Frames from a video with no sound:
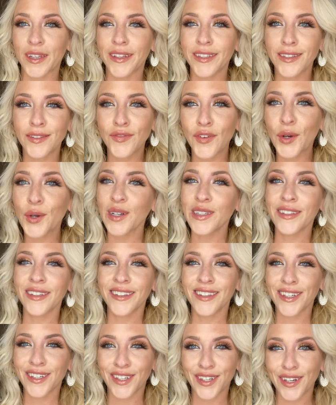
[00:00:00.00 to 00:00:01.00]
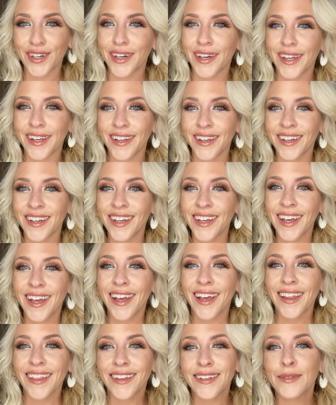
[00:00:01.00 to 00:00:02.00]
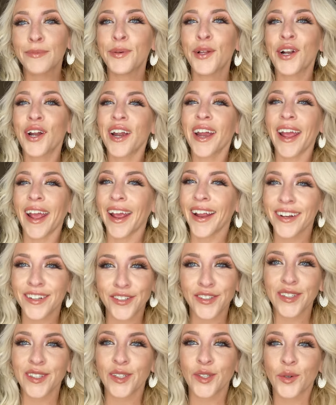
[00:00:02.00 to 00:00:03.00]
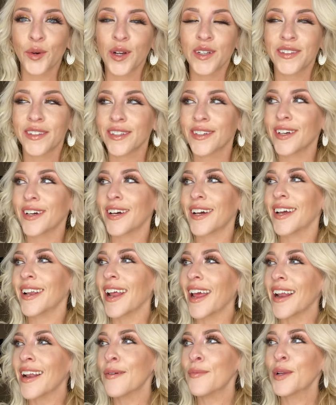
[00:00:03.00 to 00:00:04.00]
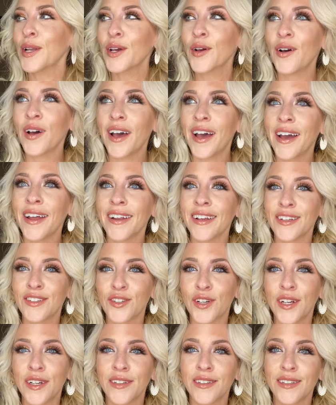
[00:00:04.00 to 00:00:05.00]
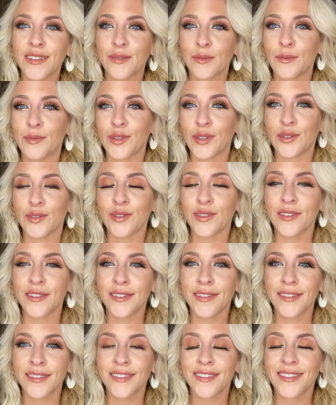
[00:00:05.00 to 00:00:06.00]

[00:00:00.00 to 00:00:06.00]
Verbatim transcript: Let's focus on the good Let's put our energy towards the good. And I'm gonna go ahead and try on these swimsuits.